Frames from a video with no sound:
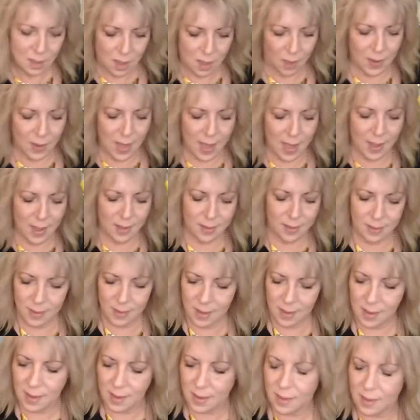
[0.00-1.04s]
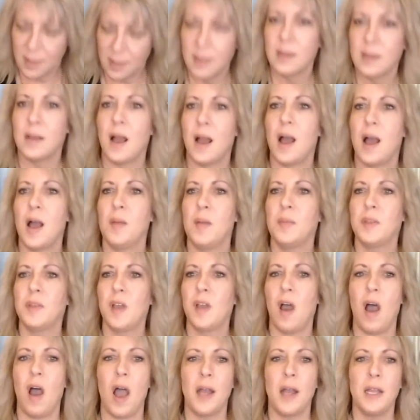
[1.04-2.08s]
Okay, um,
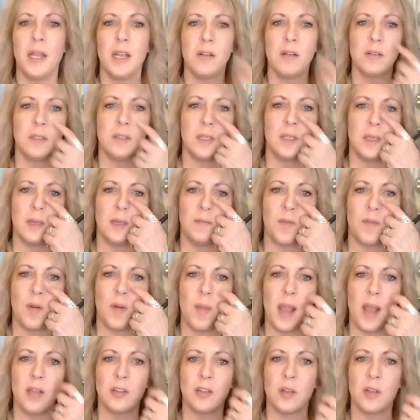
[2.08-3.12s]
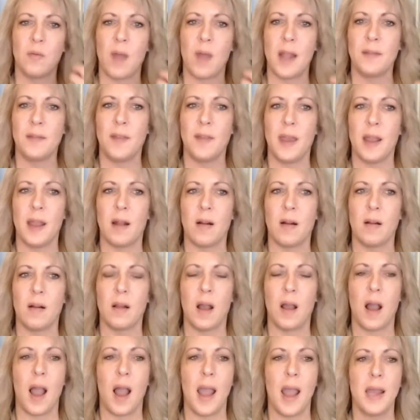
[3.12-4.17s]
Todd, here's the information right there.
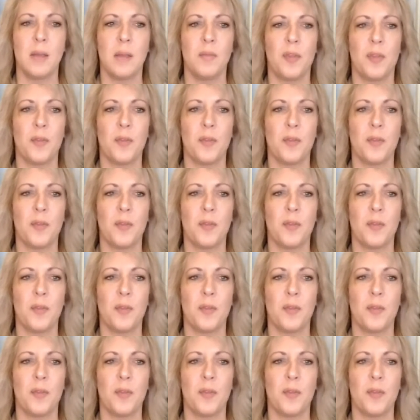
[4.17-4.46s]
I am